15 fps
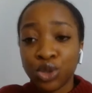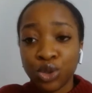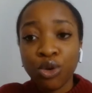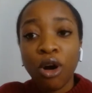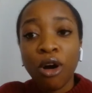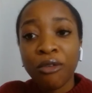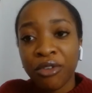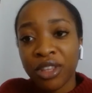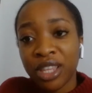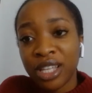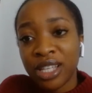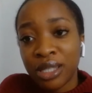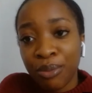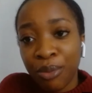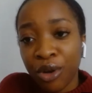do offer
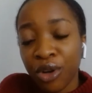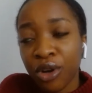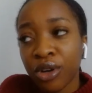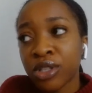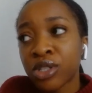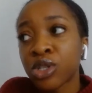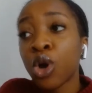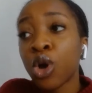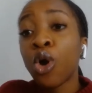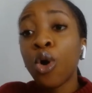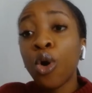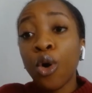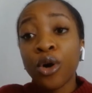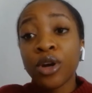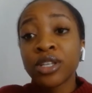these products,
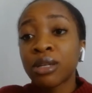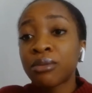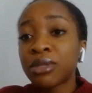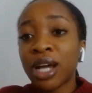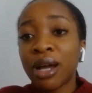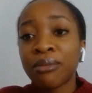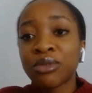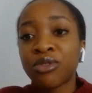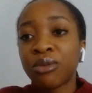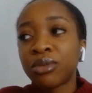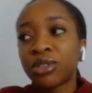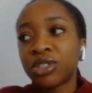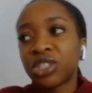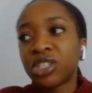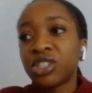or sometimes
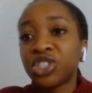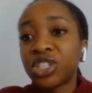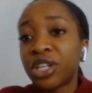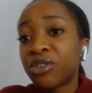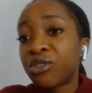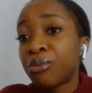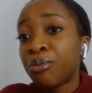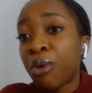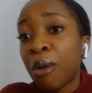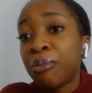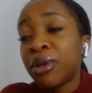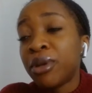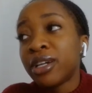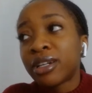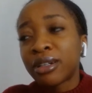from the general
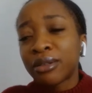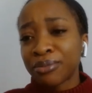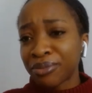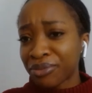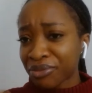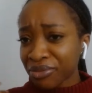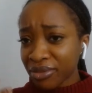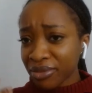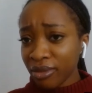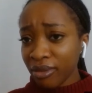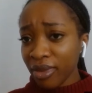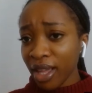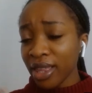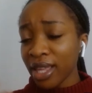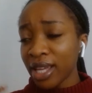public.
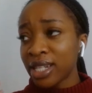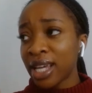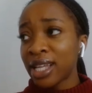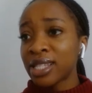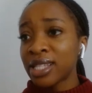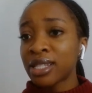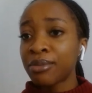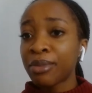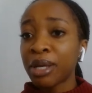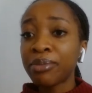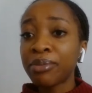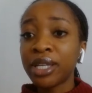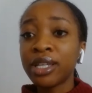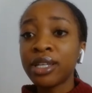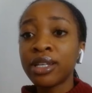They tend to
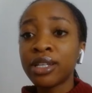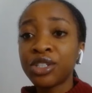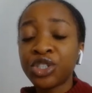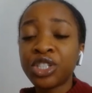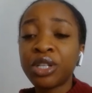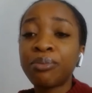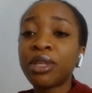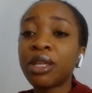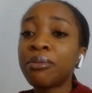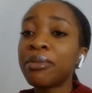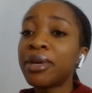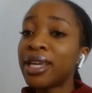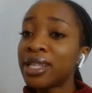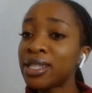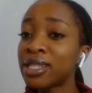maybe ship them
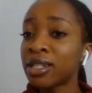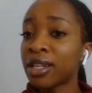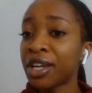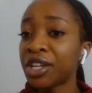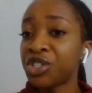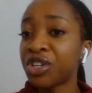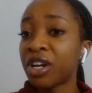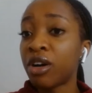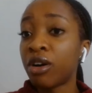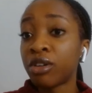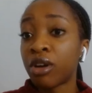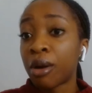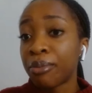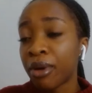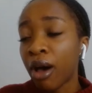into Nigeria on
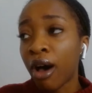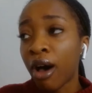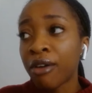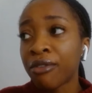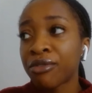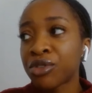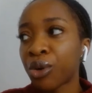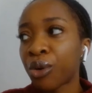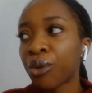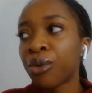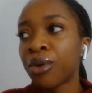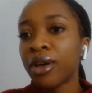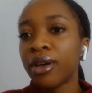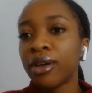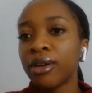our behalf. So
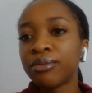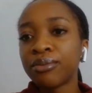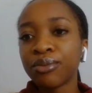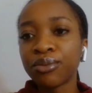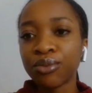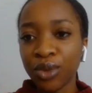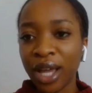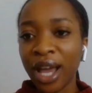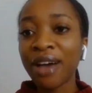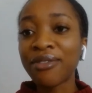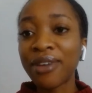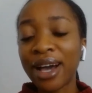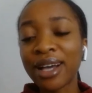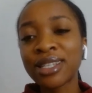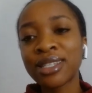we
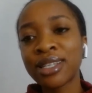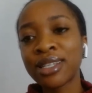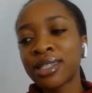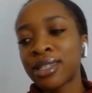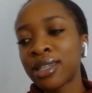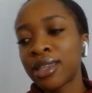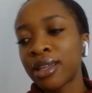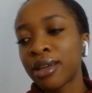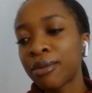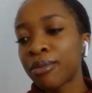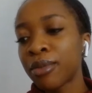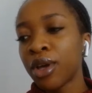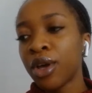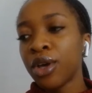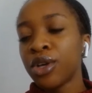have access to them.
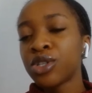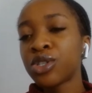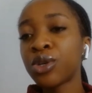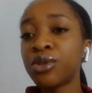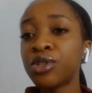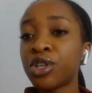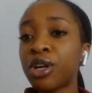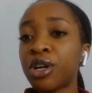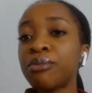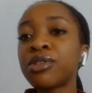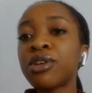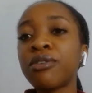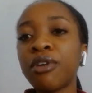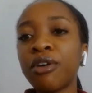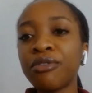So in terms
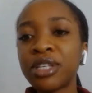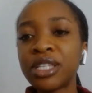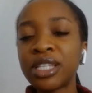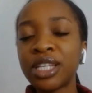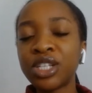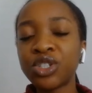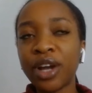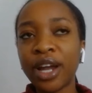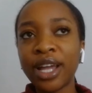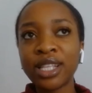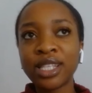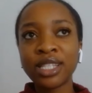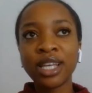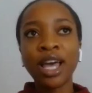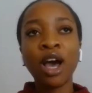of obviously trying
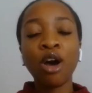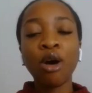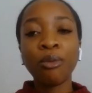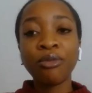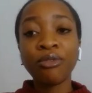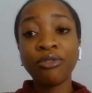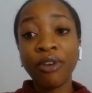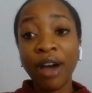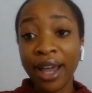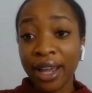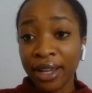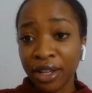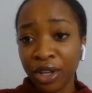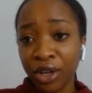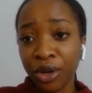to help fight,